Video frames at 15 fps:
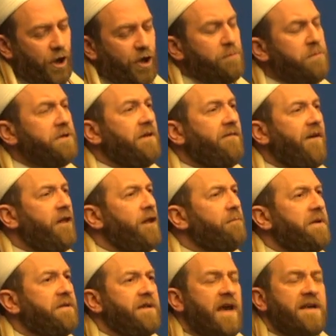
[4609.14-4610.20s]
Human
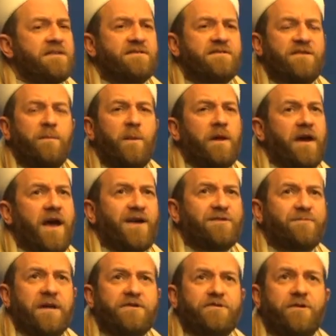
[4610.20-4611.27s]
development has similar
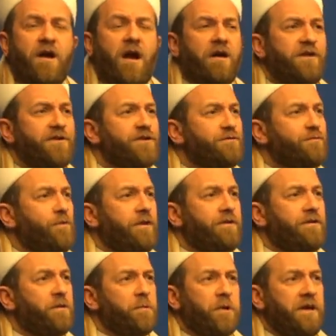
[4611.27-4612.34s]
aspects, regardless
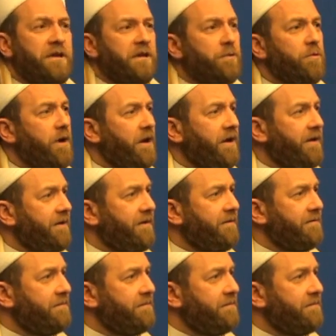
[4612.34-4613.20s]
what creed you are.